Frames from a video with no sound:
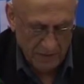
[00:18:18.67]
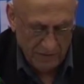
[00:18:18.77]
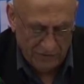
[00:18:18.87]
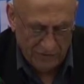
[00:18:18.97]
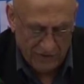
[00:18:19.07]

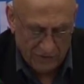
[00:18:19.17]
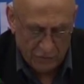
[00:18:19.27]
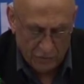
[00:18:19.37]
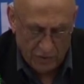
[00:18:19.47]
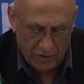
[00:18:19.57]
This is,
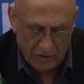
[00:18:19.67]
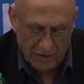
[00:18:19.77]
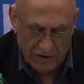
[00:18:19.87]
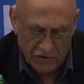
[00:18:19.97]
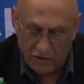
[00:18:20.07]
after all, the
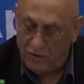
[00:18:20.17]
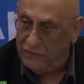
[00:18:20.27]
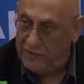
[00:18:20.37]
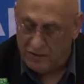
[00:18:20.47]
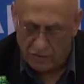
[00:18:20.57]
logic of
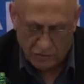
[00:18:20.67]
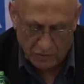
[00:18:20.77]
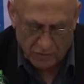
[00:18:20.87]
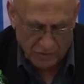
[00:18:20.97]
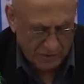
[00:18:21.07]
settler
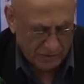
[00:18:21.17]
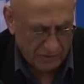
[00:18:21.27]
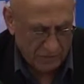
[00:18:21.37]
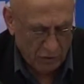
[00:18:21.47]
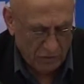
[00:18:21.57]

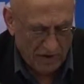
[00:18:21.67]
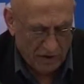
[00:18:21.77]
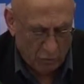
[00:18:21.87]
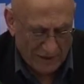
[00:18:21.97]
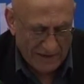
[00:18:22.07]
colonialism, no
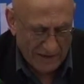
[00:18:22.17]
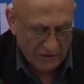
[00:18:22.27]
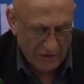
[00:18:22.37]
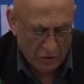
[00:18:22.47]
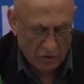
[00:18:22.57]
matter what
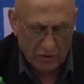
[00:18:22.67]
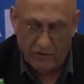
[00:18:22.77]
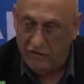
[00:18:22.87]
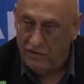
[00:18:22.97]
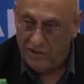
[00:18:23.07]
ethnic
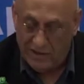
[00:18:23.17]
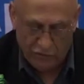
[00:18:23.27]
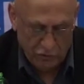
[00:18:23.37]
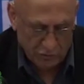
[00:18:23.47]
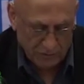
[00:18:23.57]
coloration it
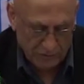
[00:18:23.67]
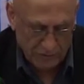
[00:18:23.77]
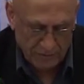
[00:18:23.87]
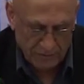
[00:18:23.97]
assumes.